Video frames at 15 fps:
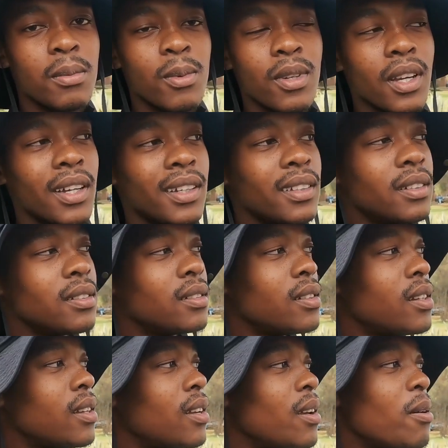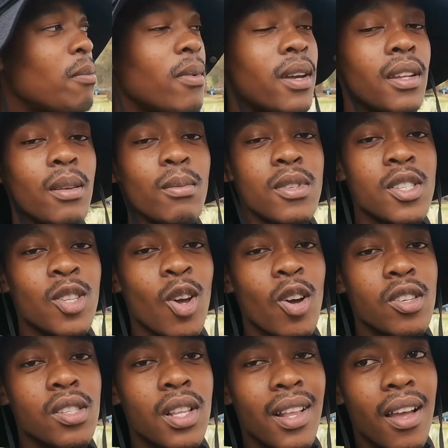Sanmonani, my name is
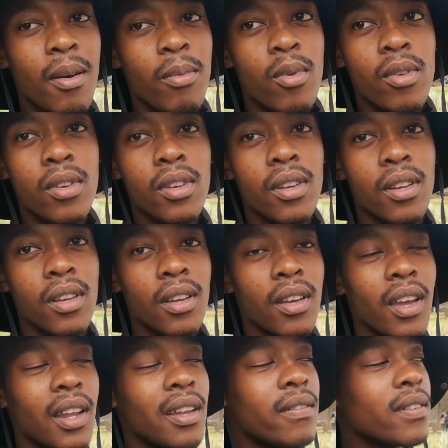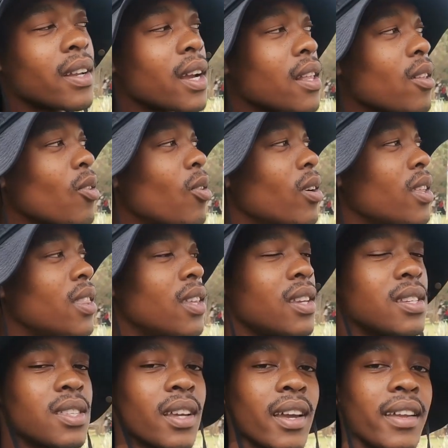Dawazan Tapo. I live in Katlong in
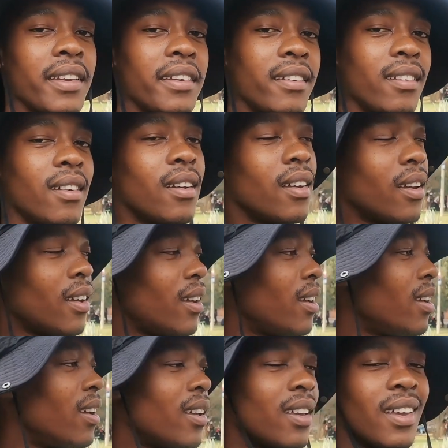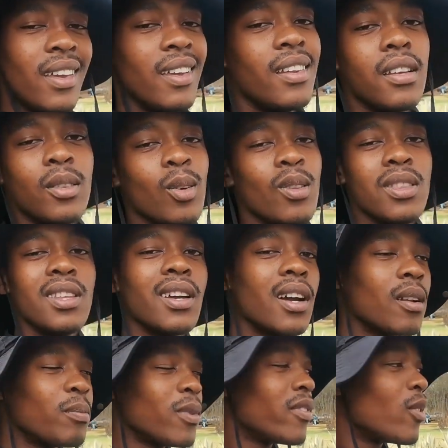the East Rand. And I don't
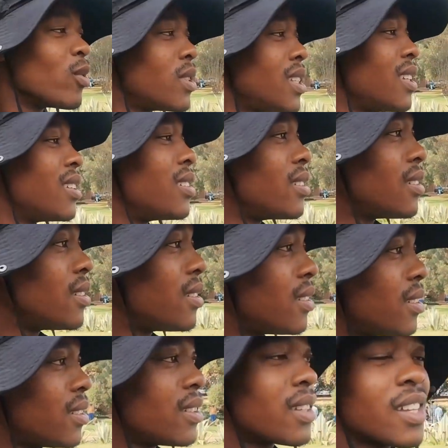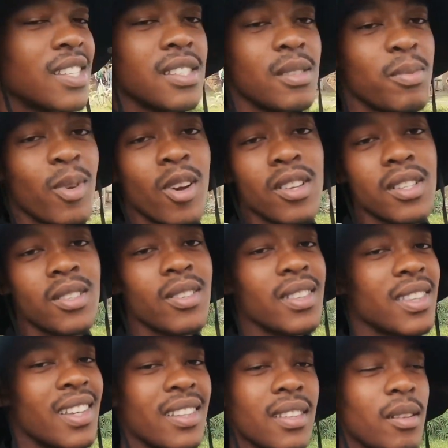think I'll be voting. The reason is because I
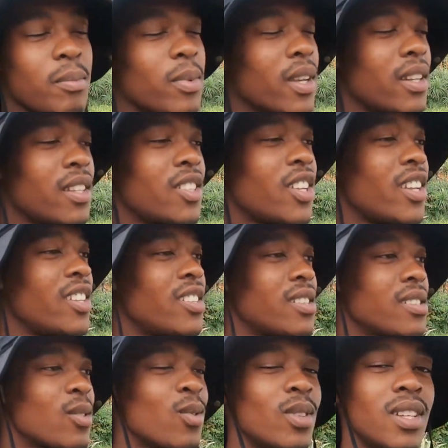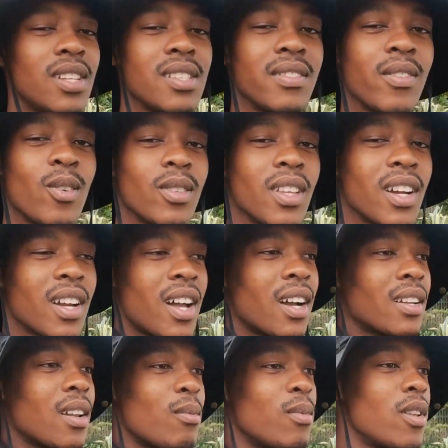don't think there'll be any changes. Gunin is vote,
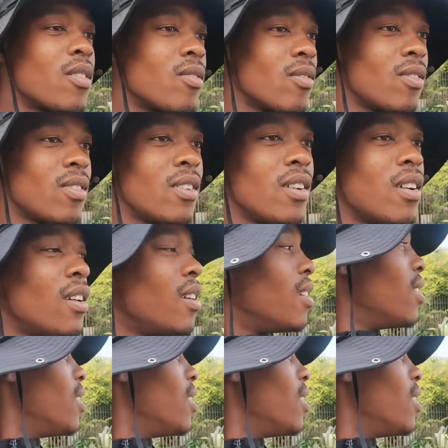agna mehlo.